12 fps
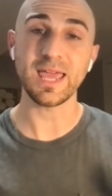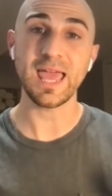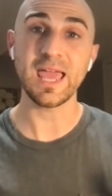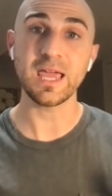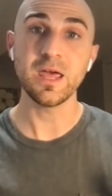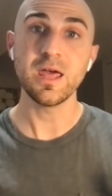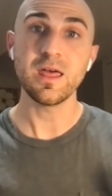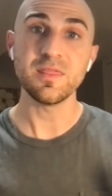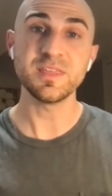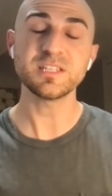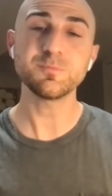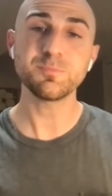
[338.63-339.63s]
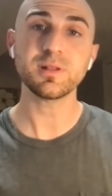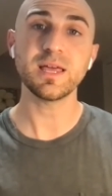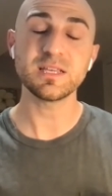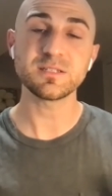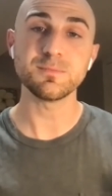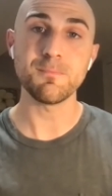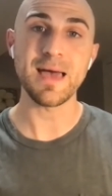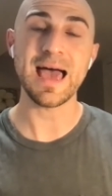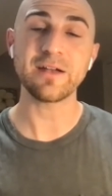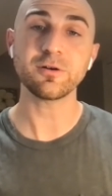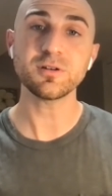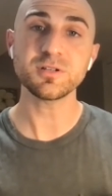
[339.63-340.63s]
hey, this place
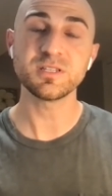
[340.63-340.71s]
matters.